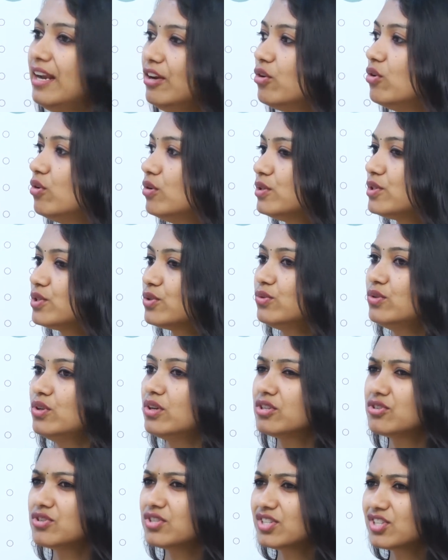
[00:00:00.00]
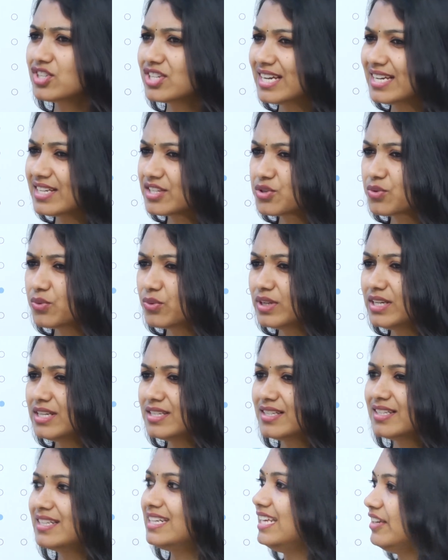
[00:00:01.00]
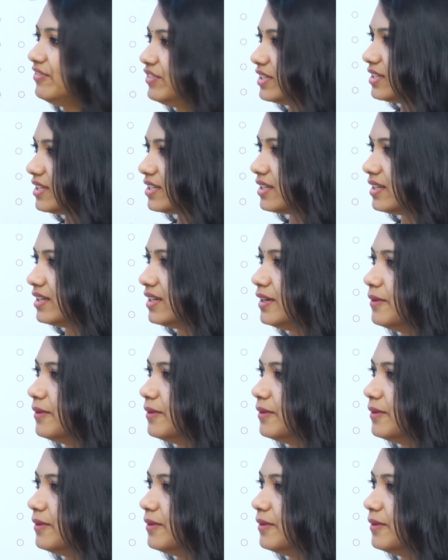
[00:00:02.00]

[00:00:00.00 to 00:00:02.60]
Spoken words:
And also not just share stories and leave it.